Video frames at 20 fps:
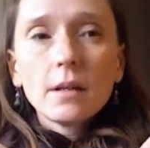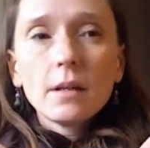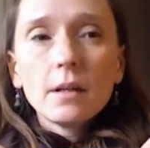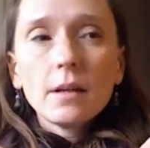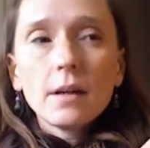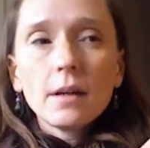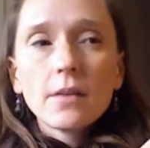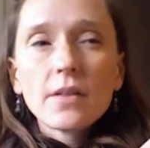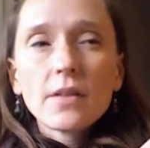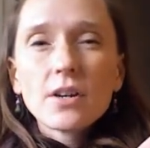
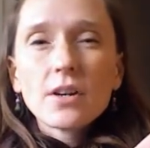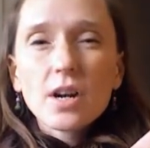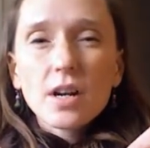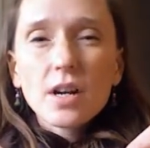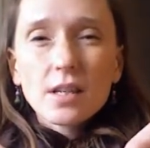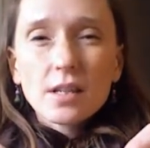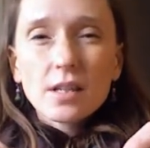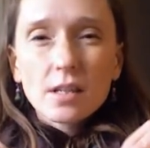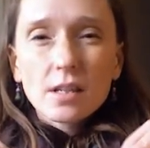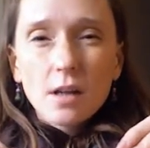They're not
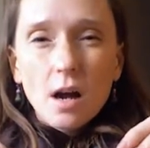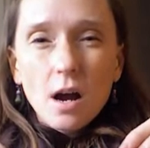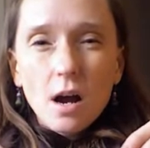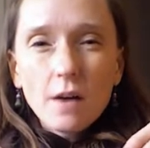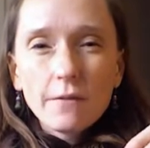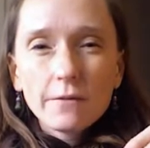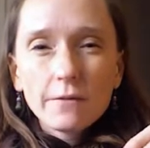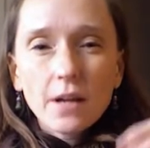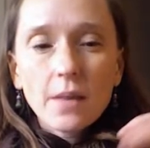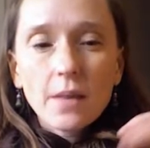as
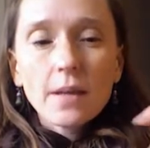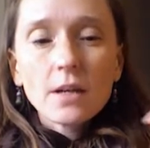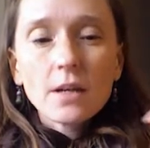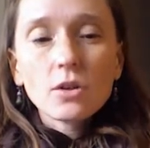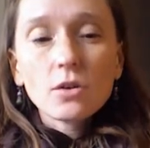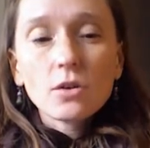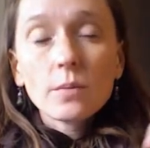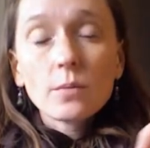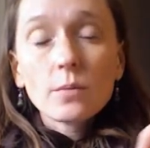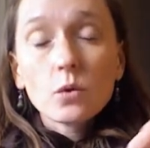soft, and they
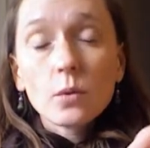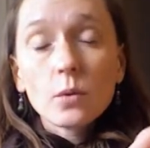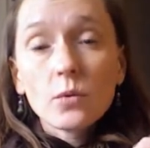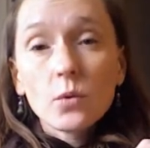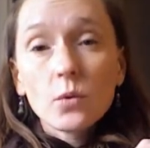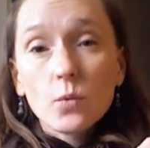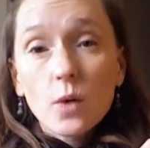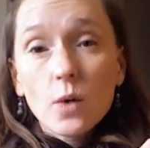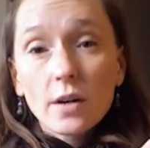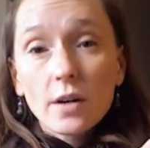don't absorb the
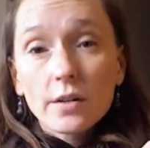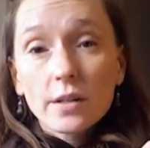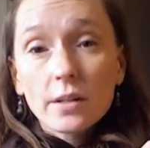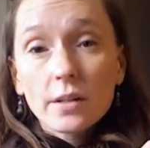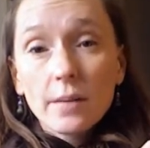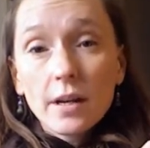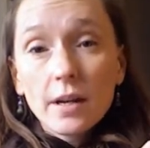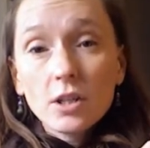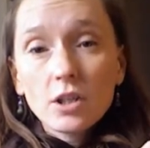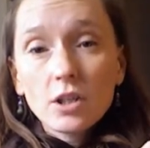water as
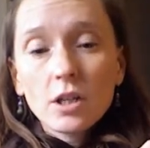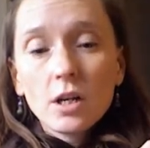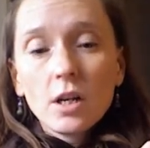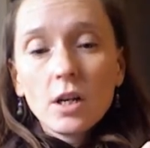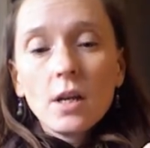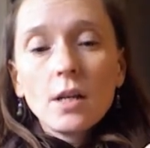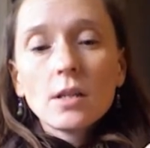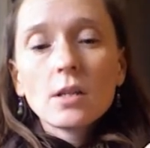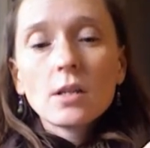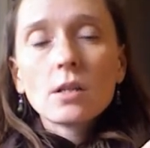much.
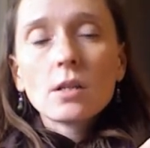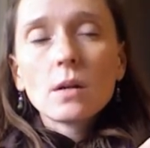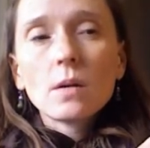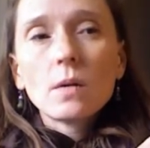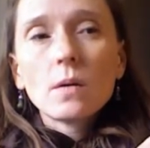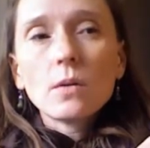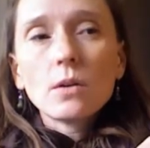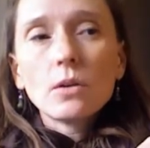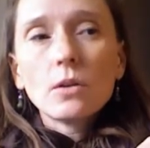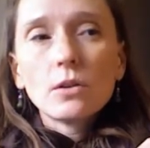
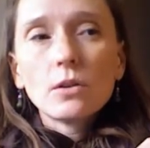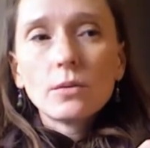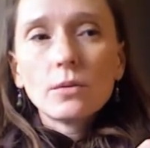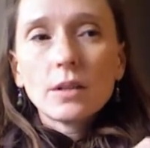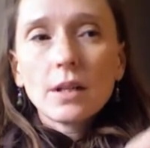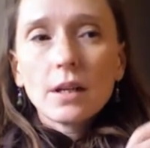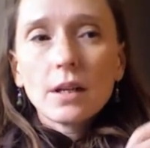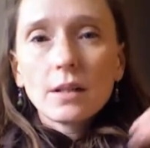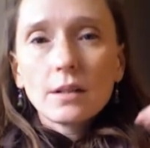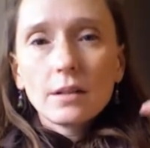So you
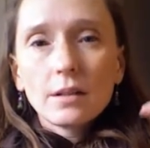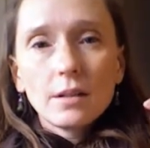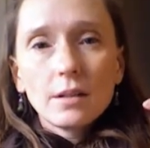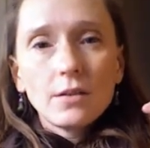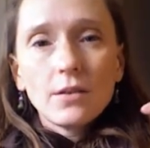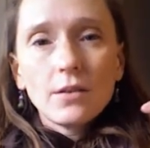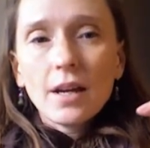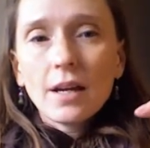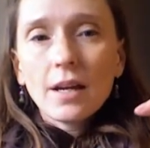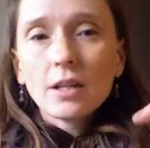
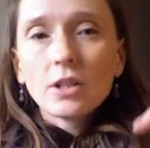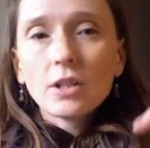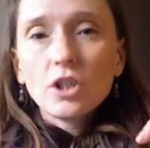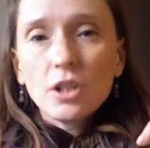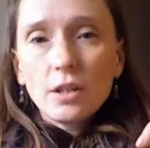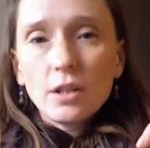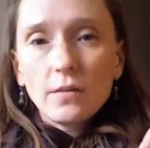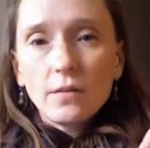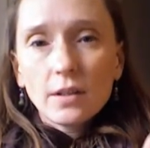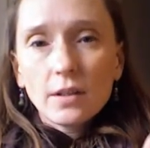can't
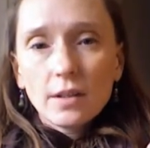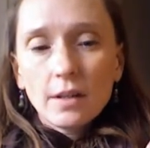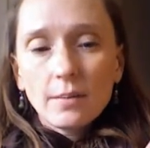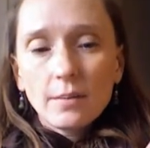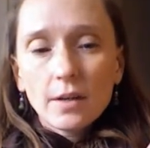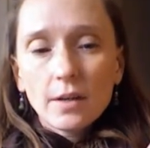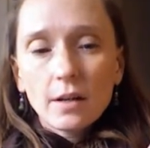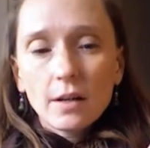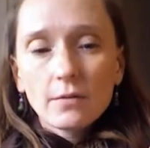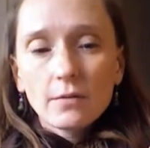achieve the same
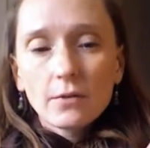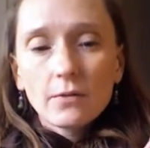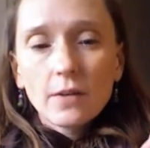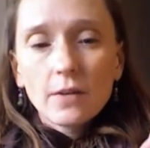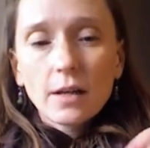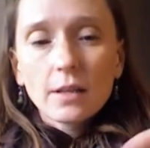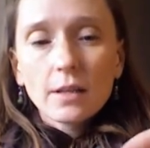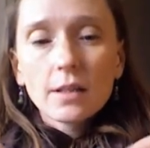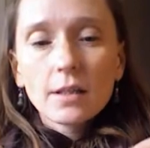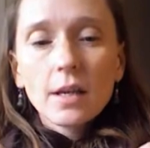kind of
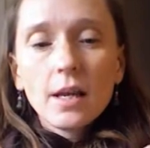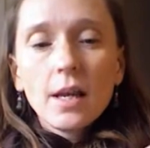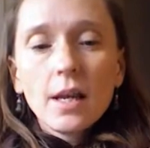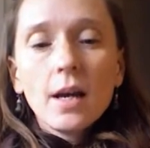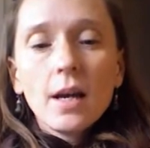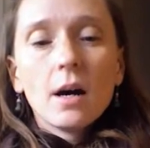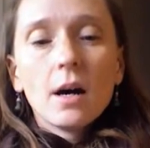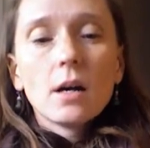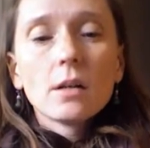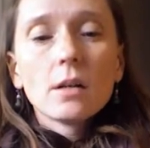effects.
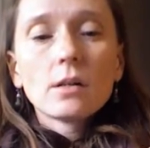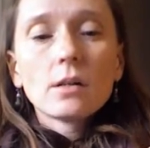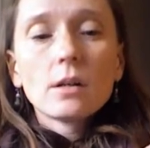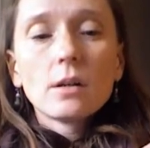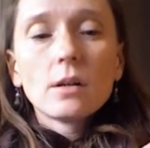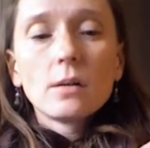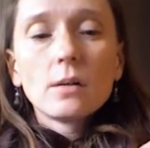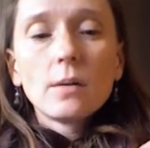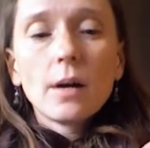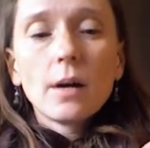
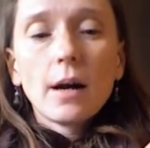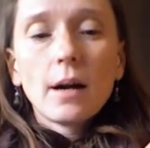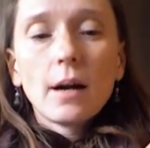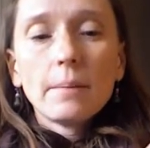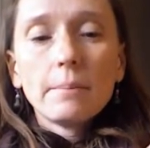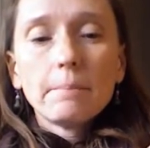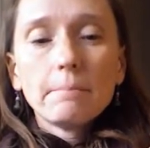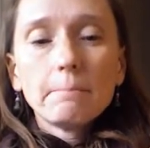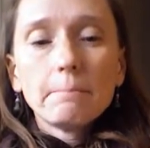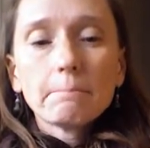Also,
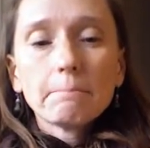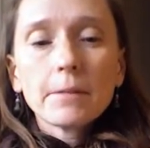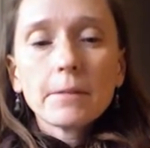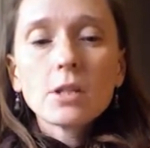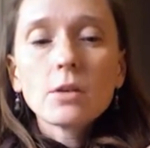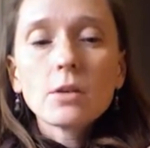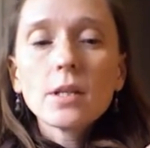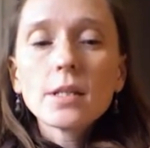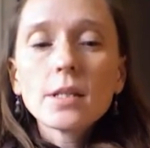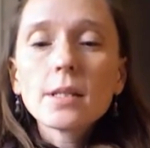so
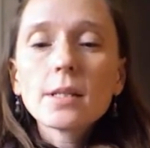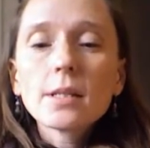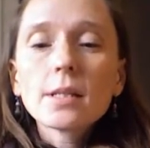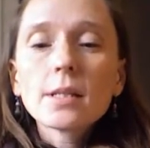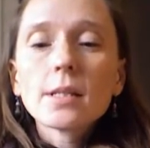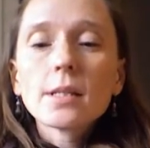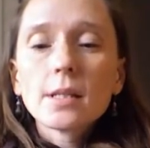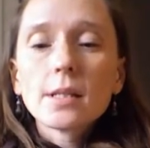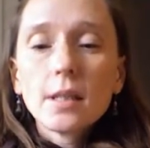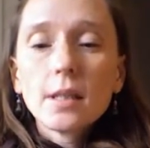this is
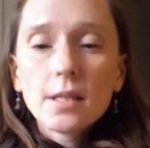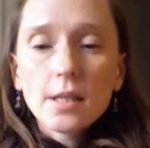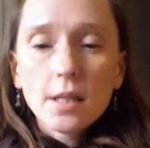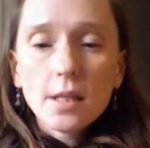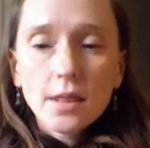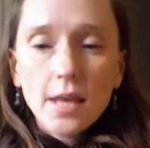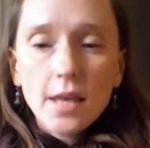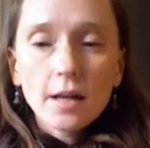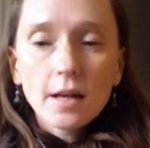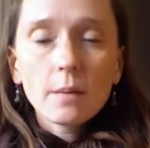a
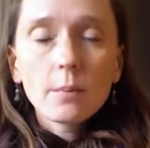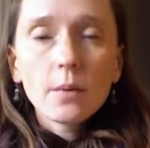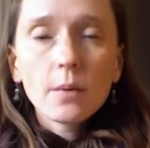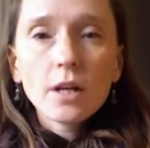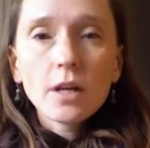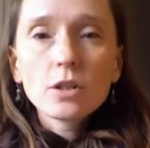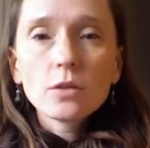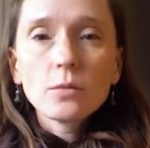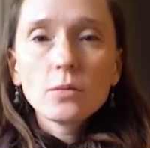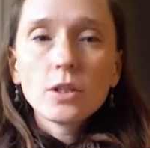synthetic
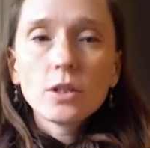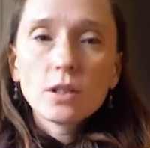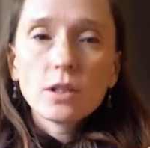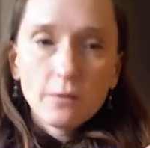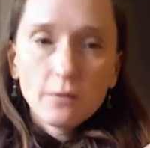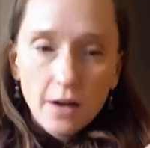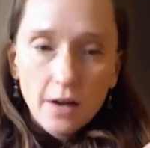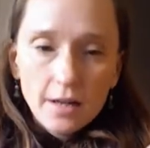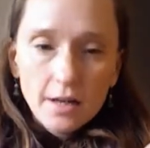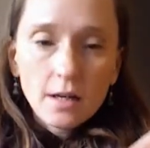brush, which is
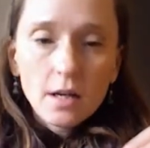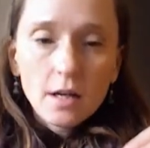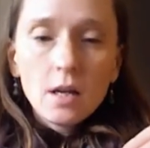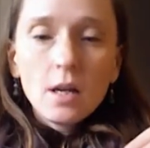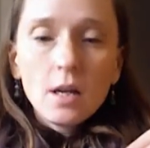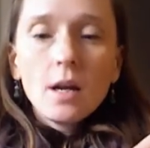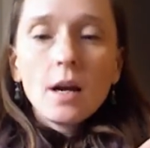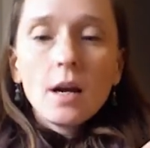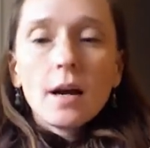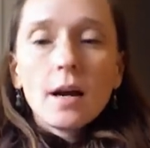fine.
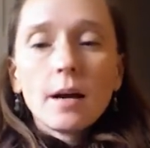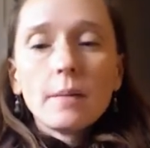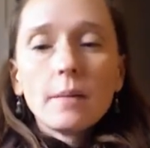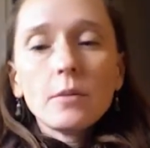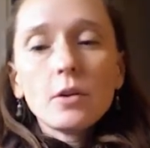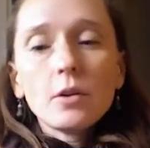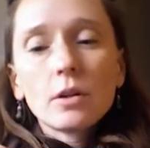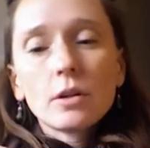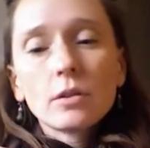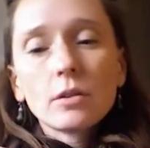You
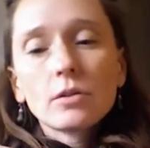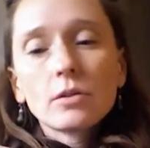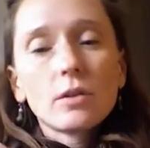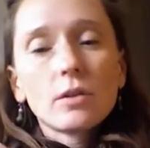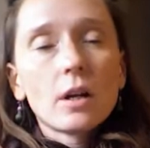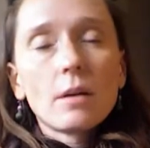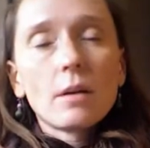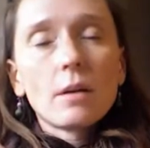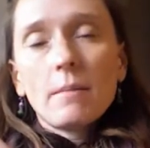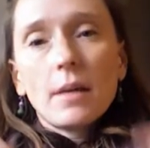can also
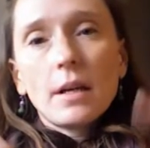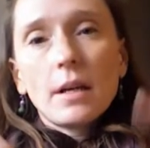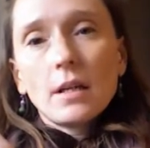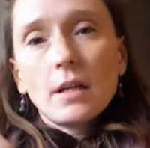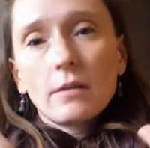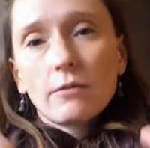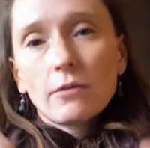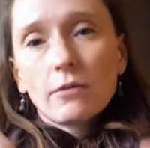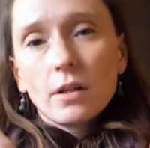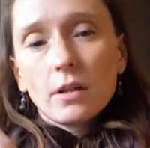get many
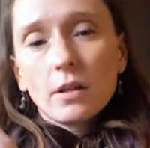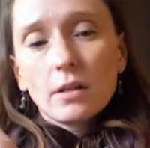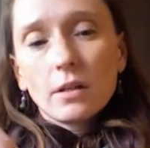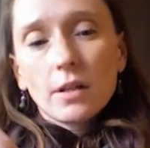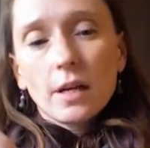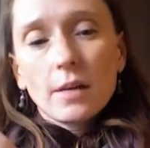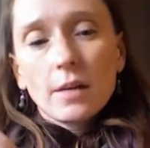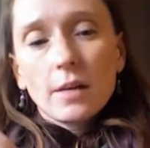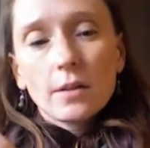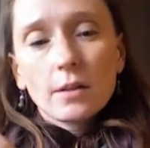different
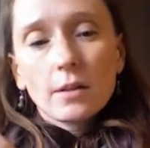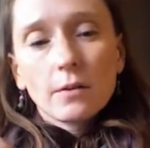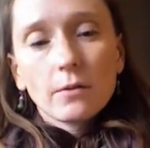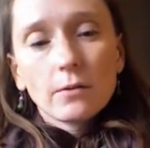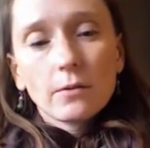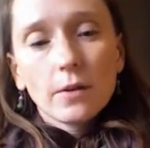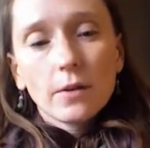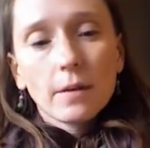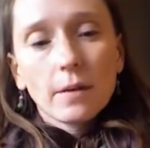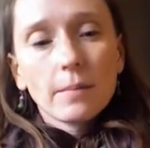types of
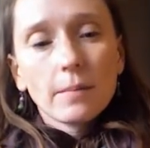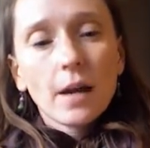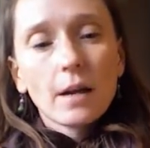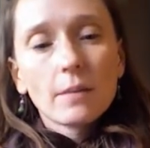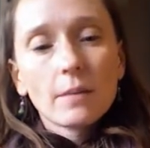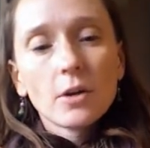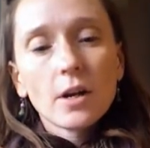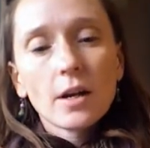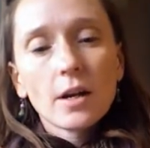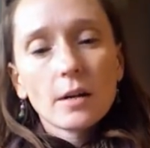
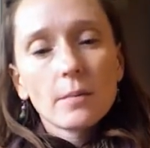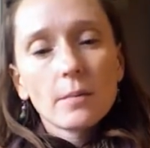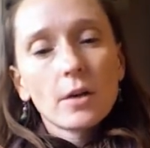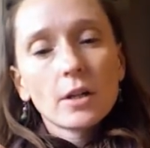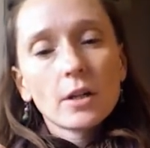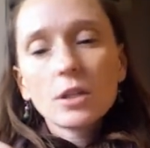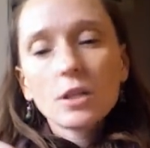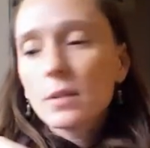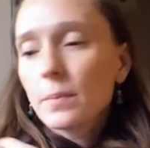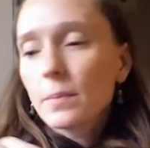animal hair
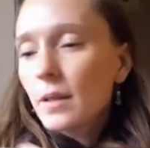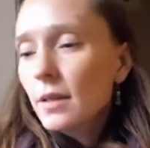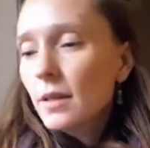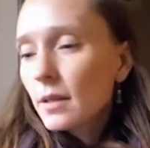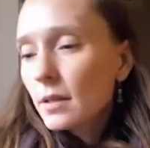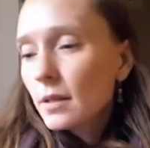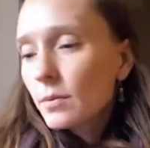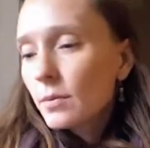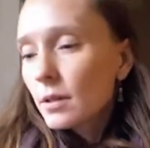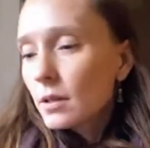brushes, but
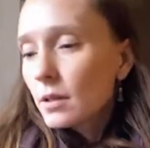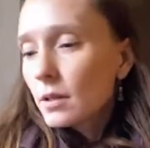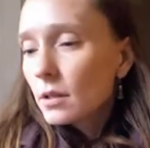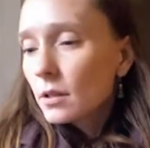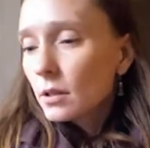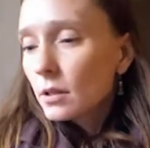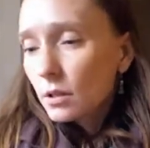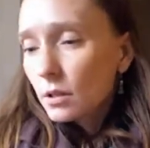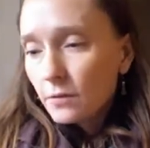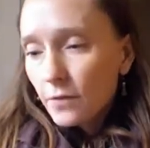this one is
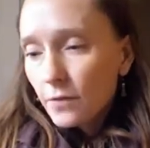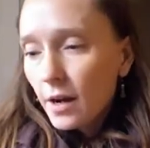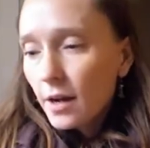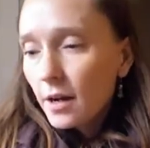just fine.